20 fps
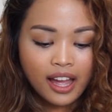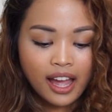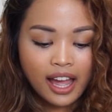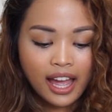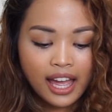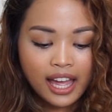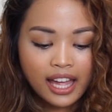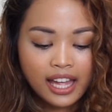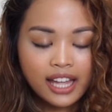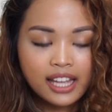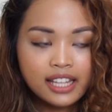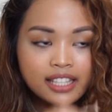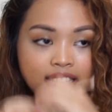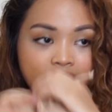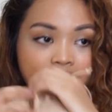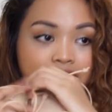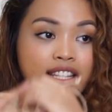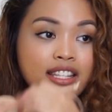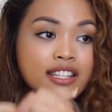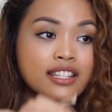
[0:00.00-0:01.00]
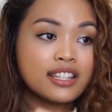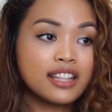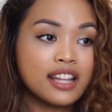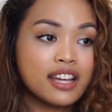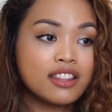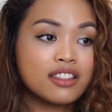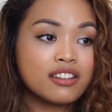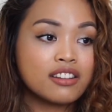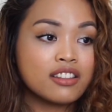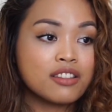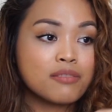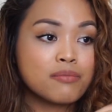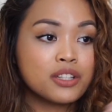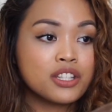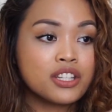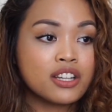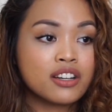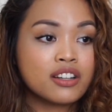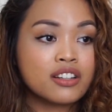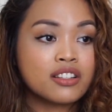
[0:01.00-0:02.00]
and it's leather, the
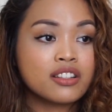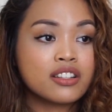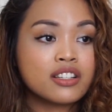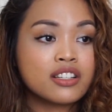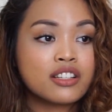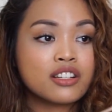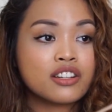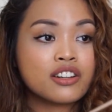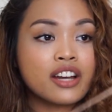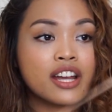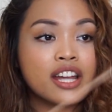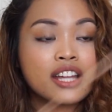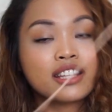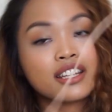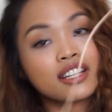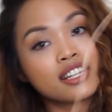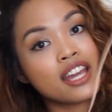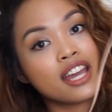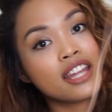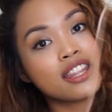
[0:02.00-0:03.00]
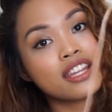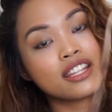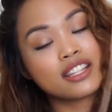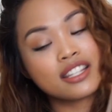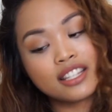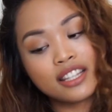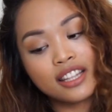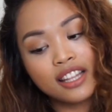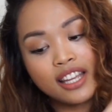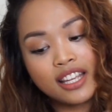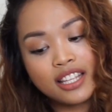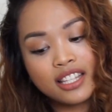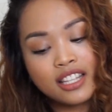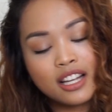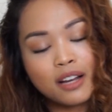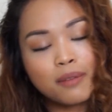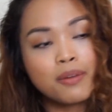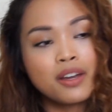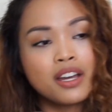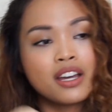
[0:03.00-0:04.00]
material is great, again it's lace
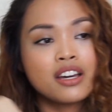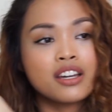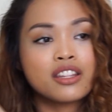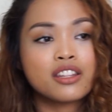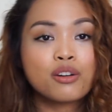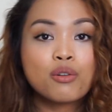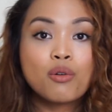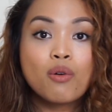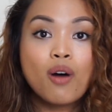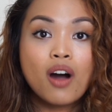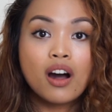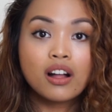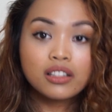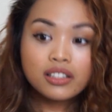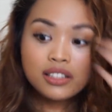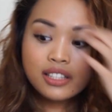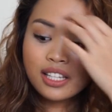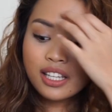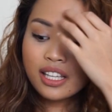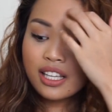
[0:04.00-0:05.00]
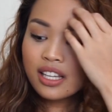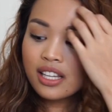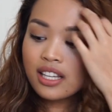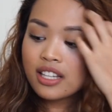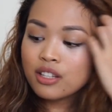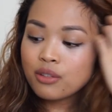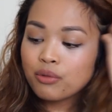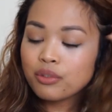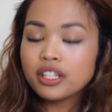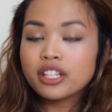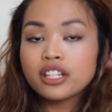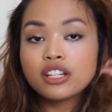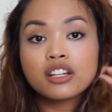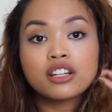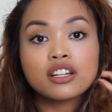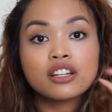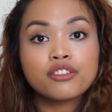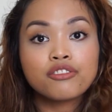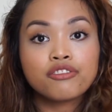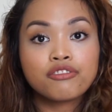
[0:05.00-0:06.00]
up, the quality is really
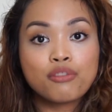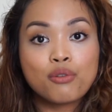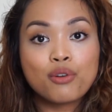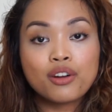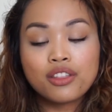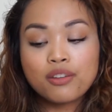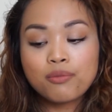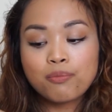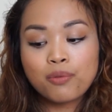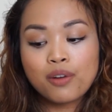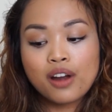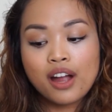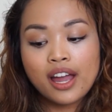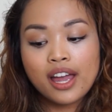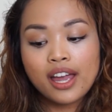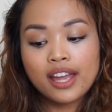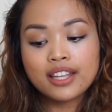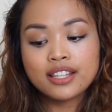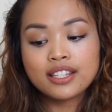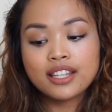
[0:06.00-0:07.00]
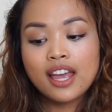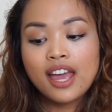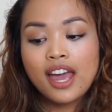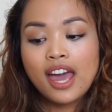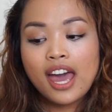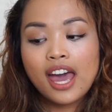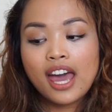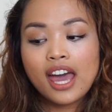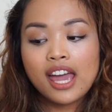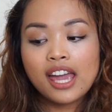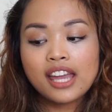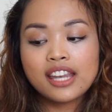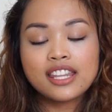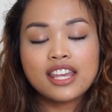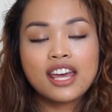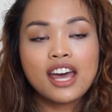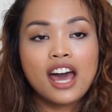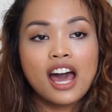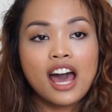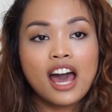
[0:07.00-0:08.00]
good for the price, and
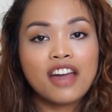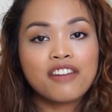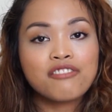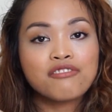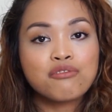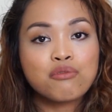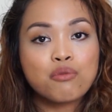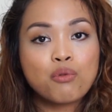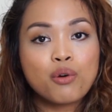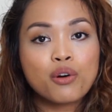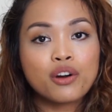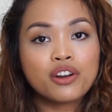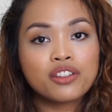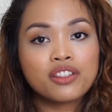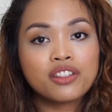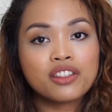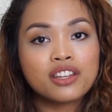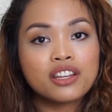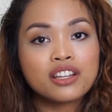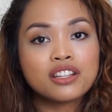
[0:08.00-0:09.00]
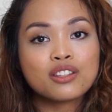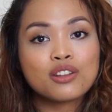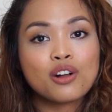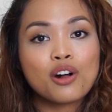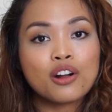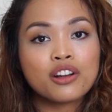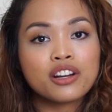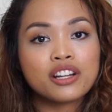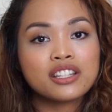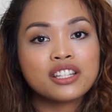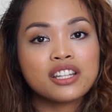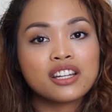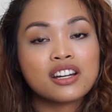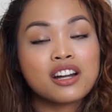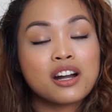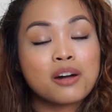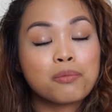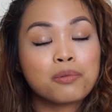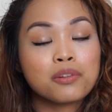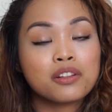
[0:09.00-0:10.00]
I've worn this already a
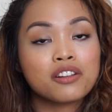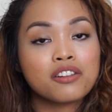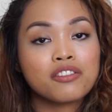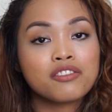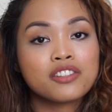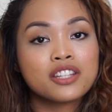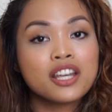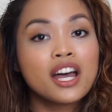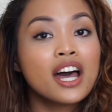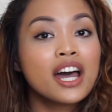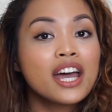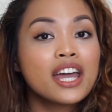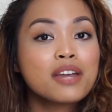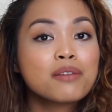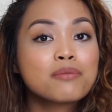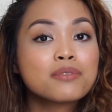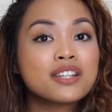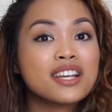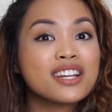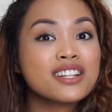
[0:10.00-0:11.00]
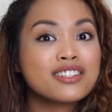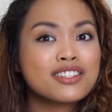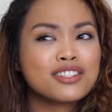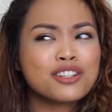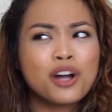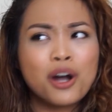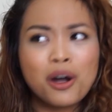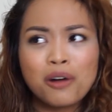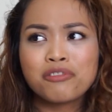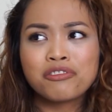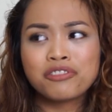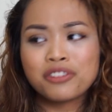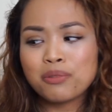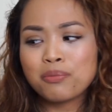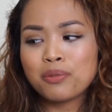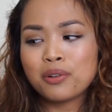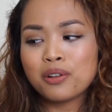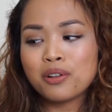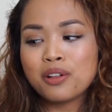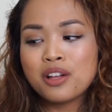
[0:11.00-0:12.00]
couple of times. It's
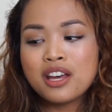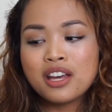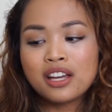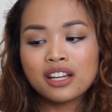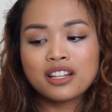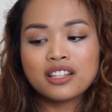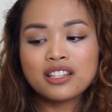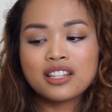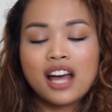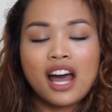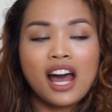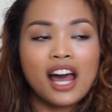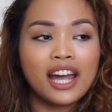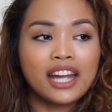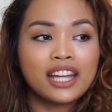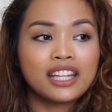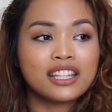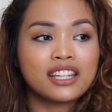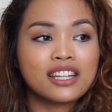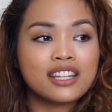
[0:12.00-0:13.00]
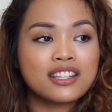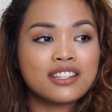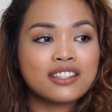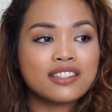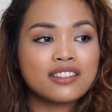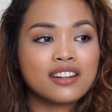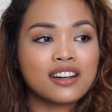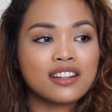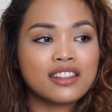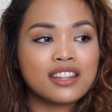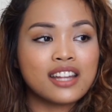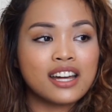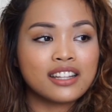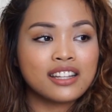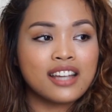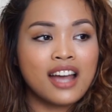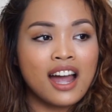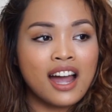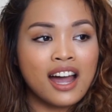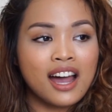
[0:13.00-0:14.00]
comfortable because the height is not that
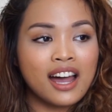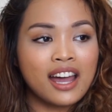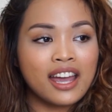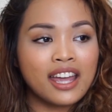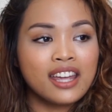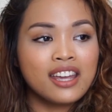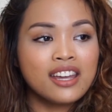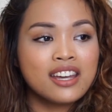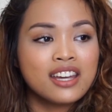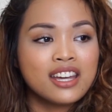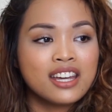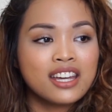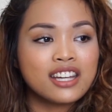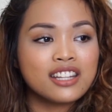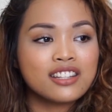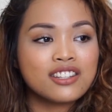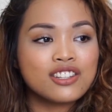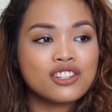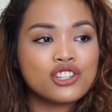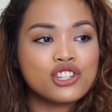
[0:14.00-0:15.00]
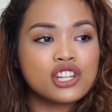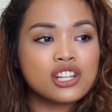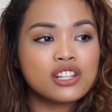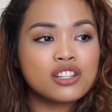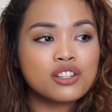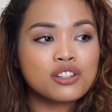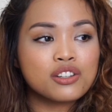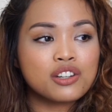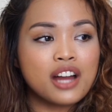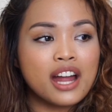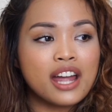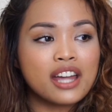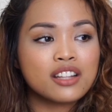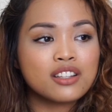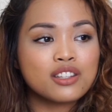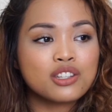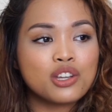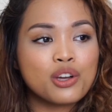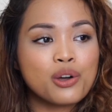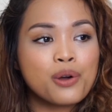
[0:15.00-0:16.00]
high, it's just right,
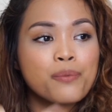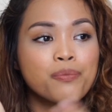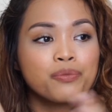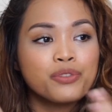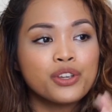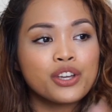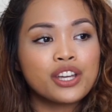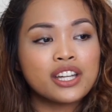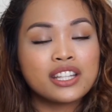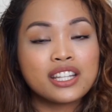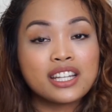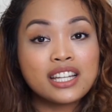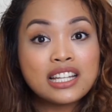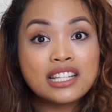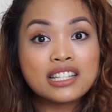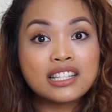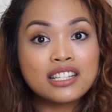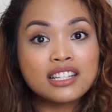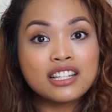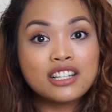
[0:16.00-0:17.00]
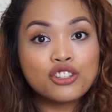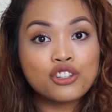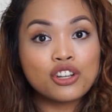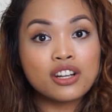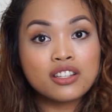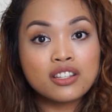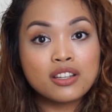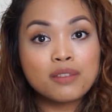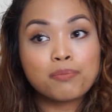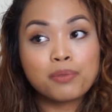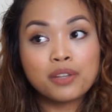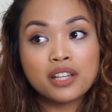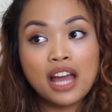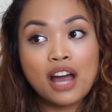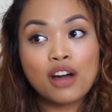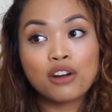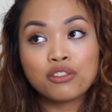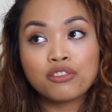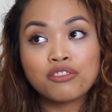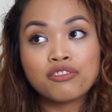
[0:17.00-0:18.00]
so you can easily dress up an
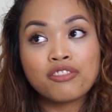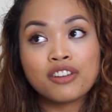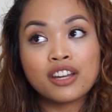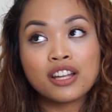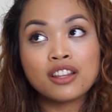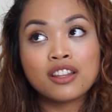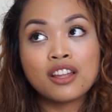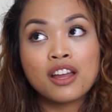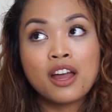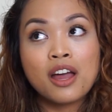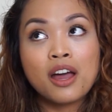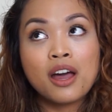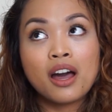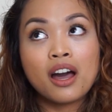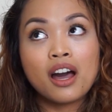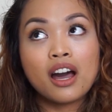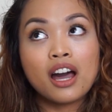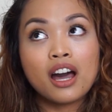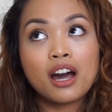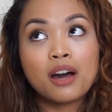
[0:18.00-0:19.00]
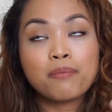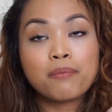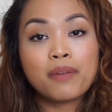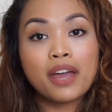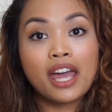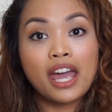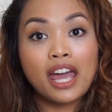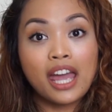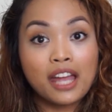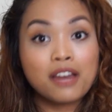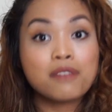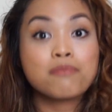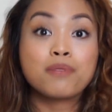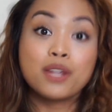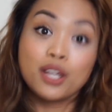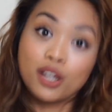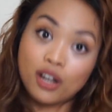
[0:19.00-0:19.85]
outfit and be